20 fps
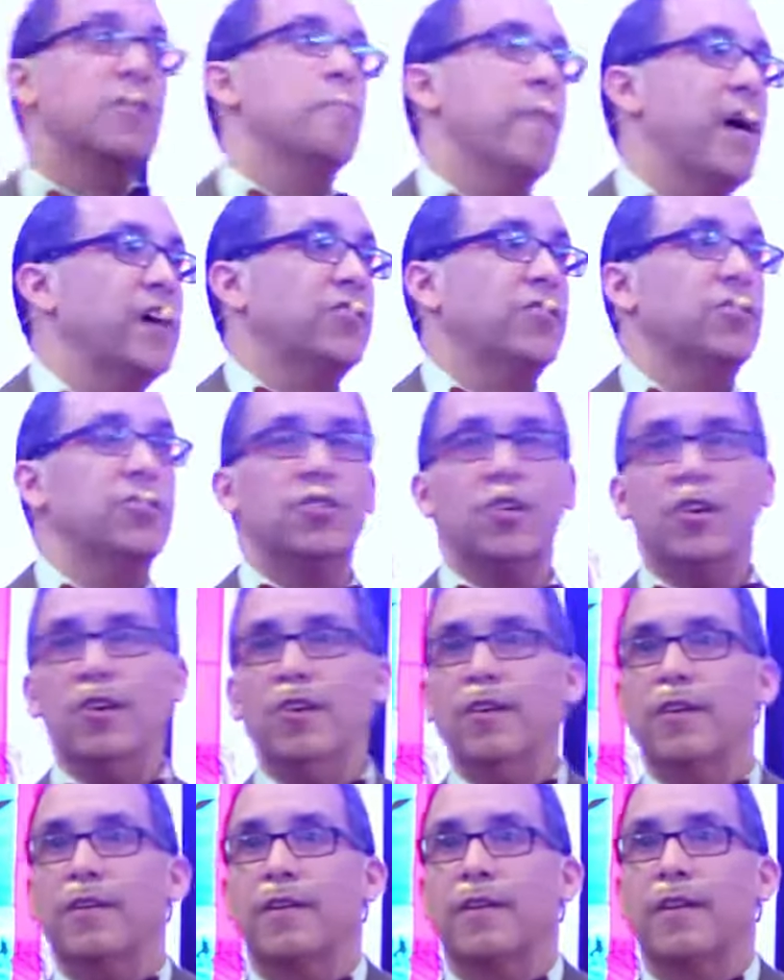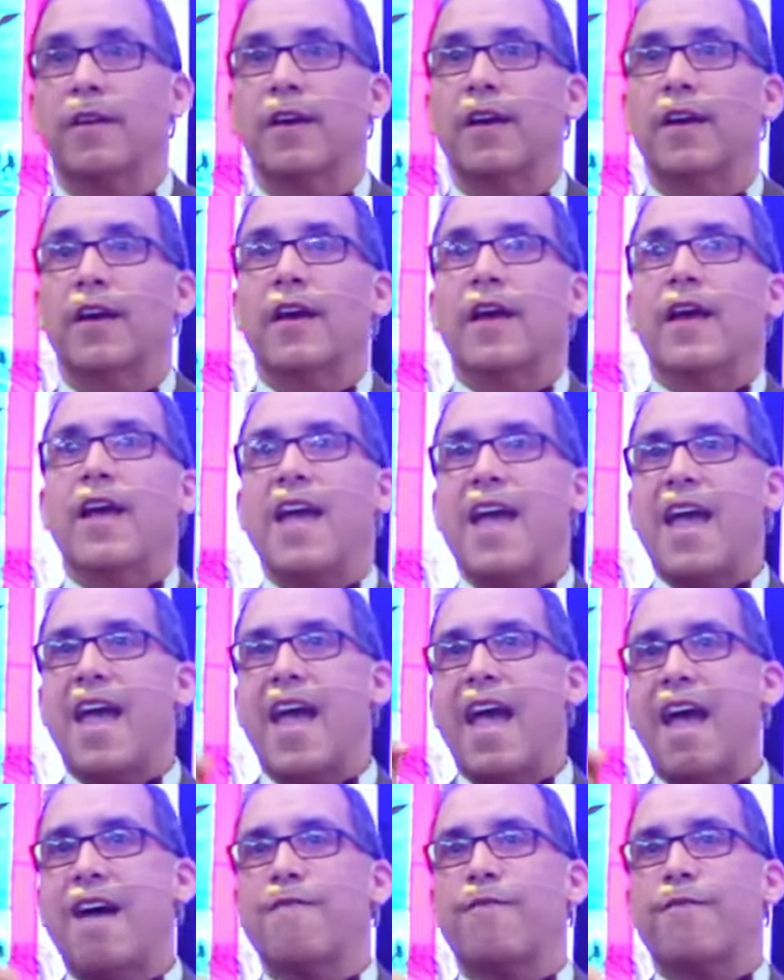the messenger?
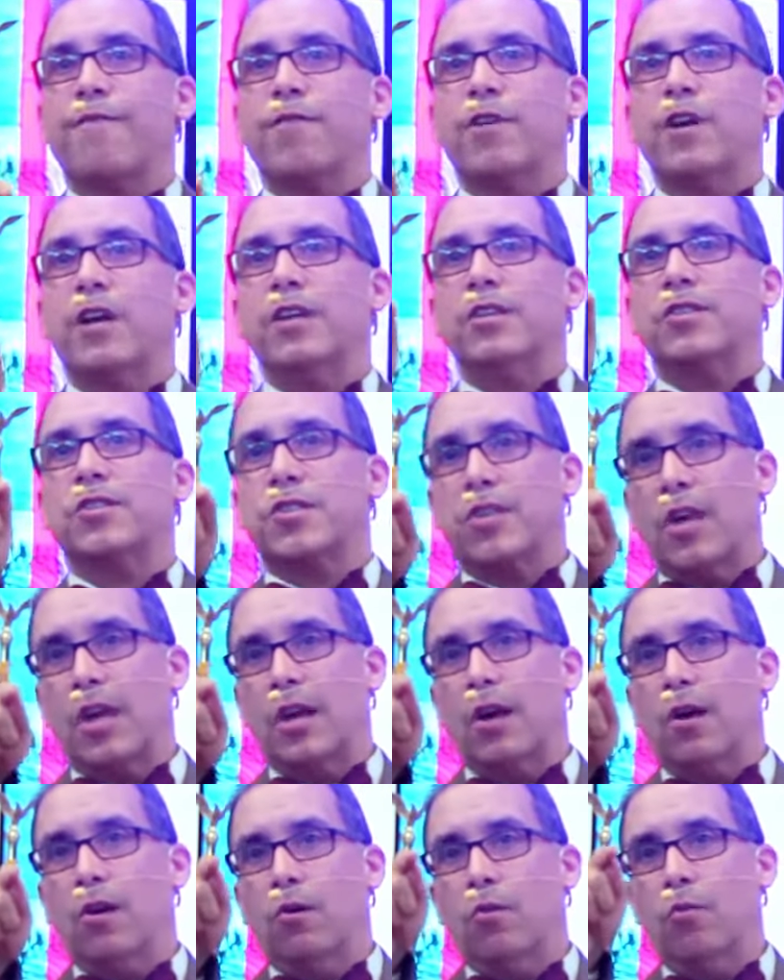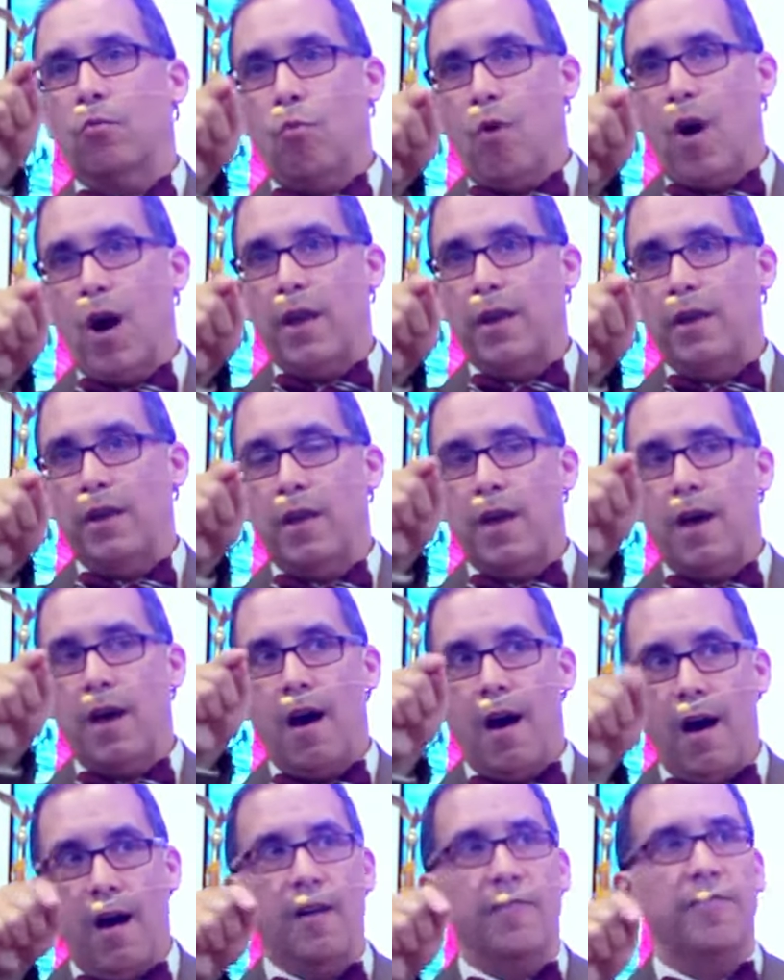Every single one
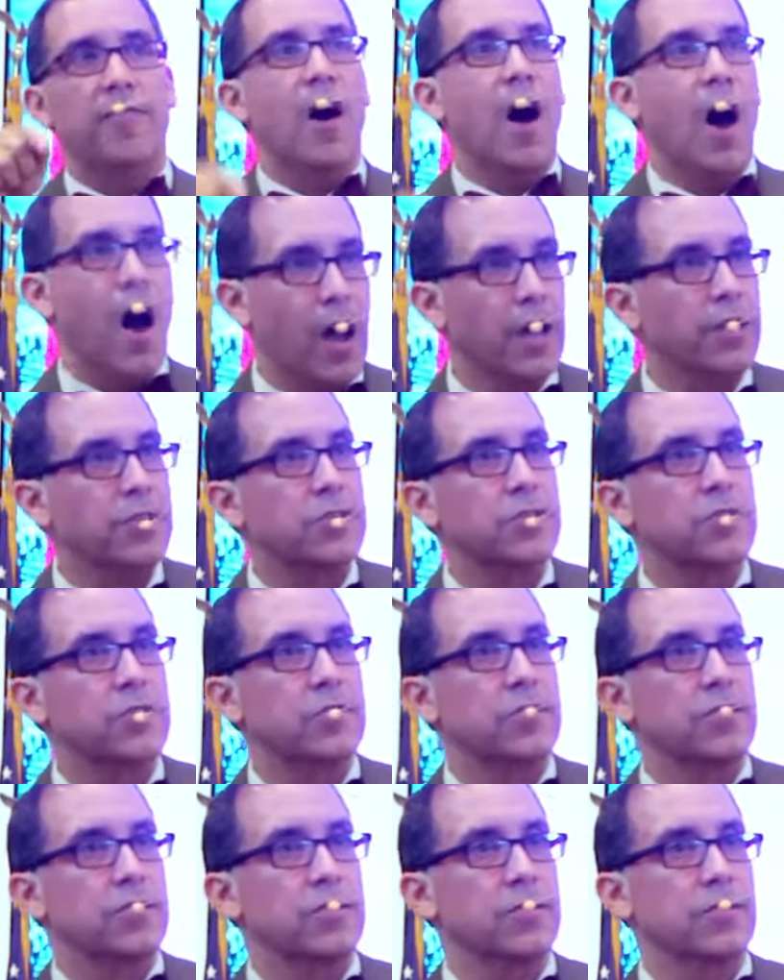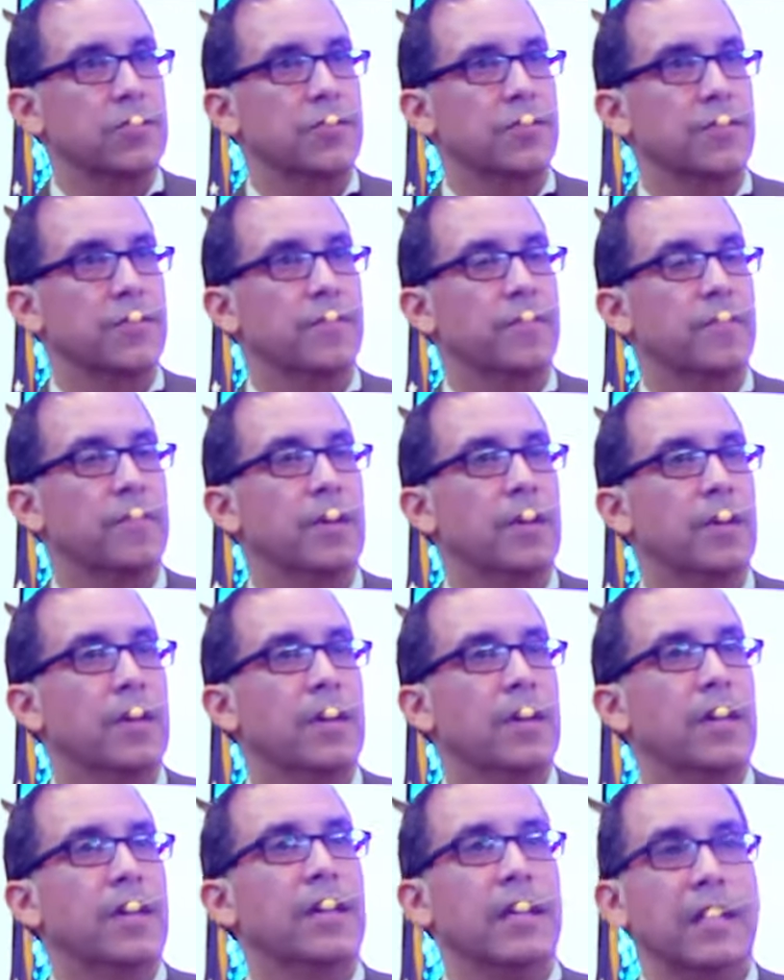of us,
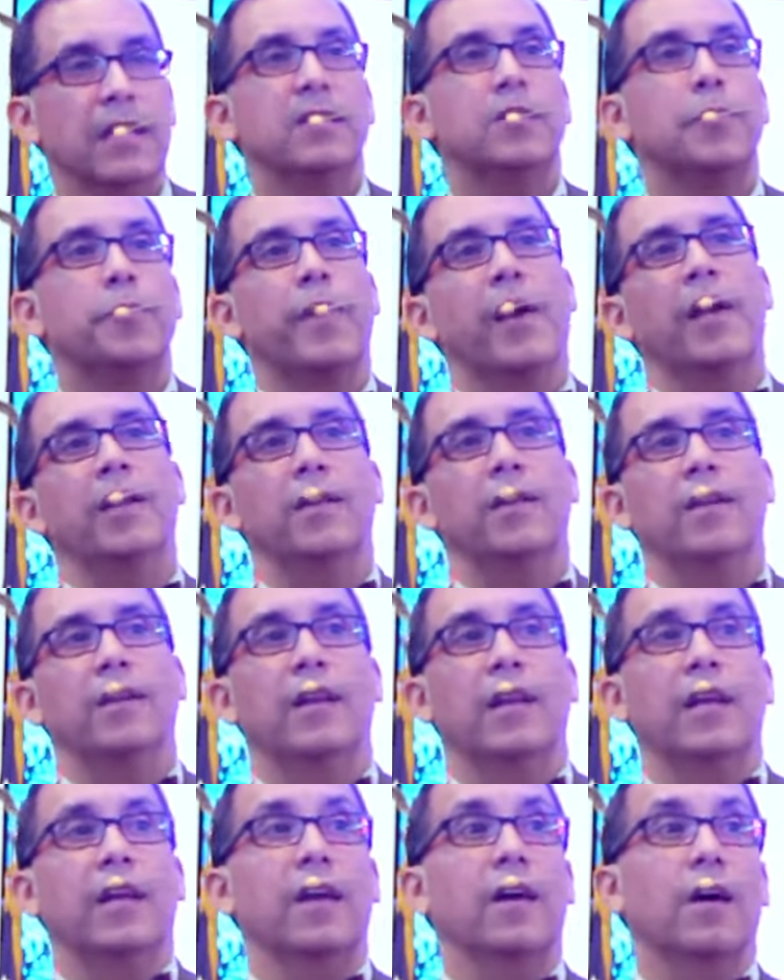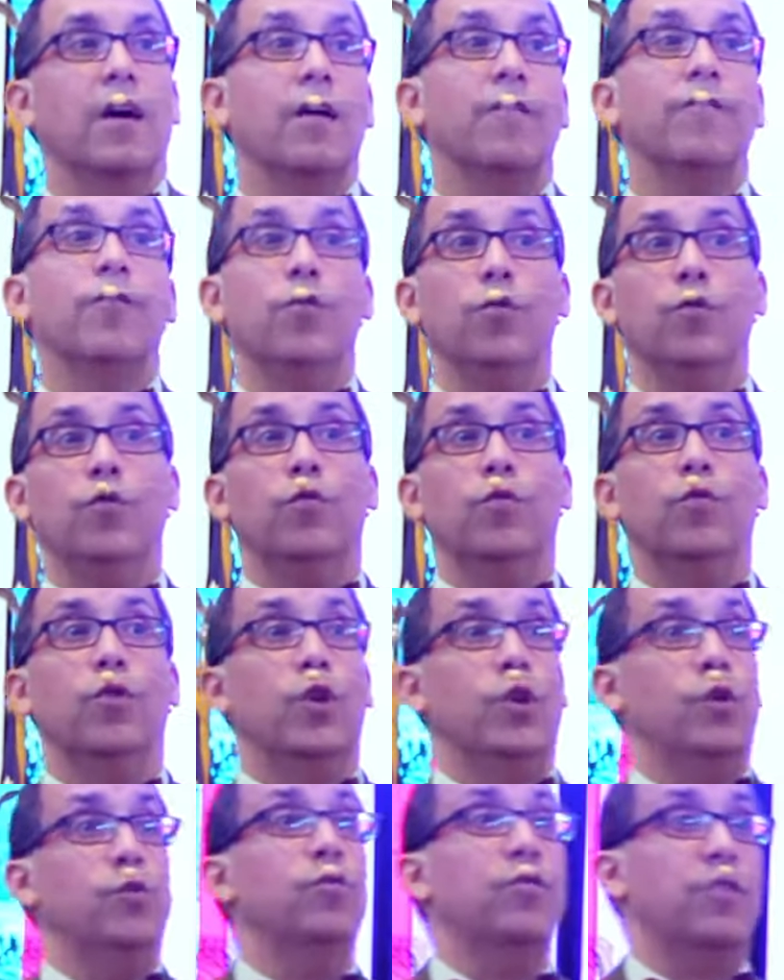independently of who
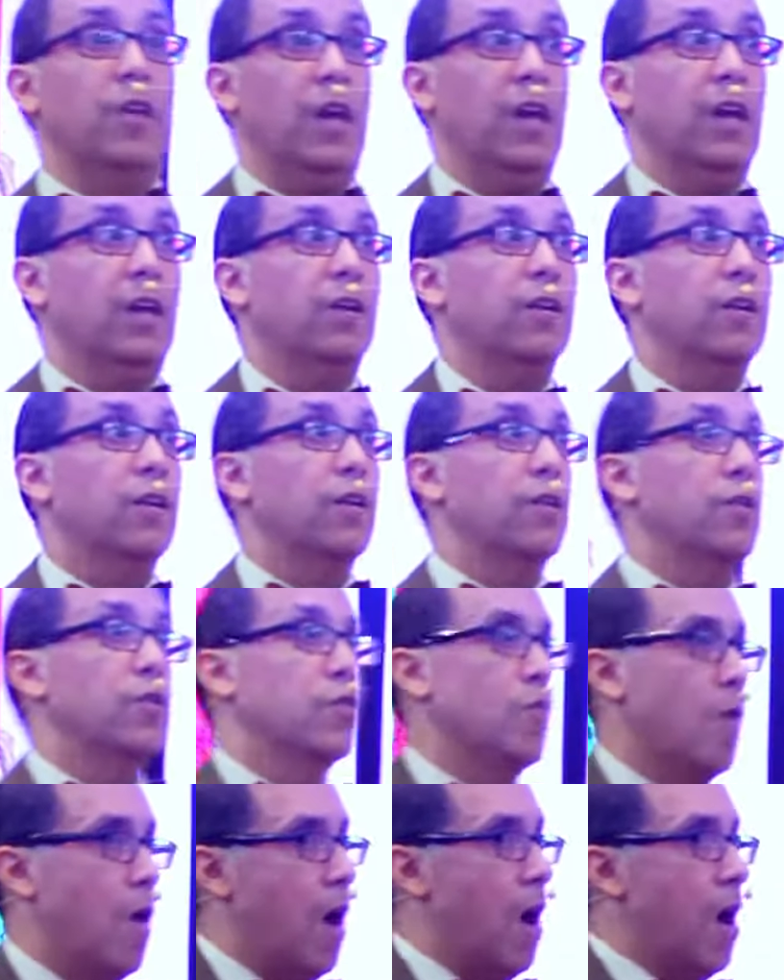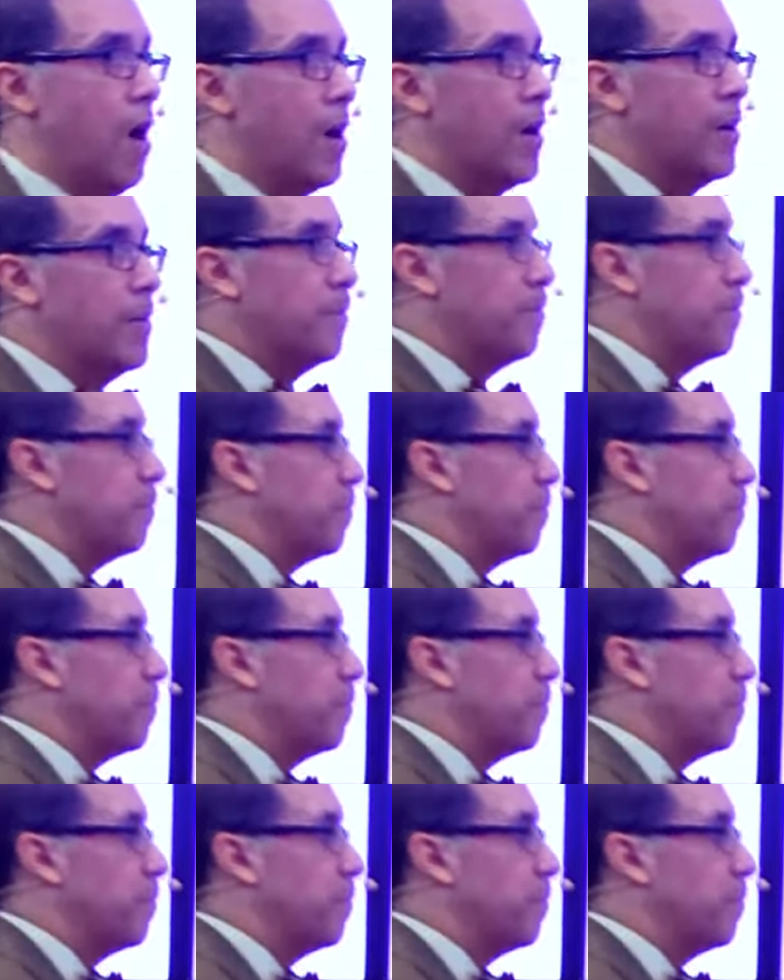you think you are.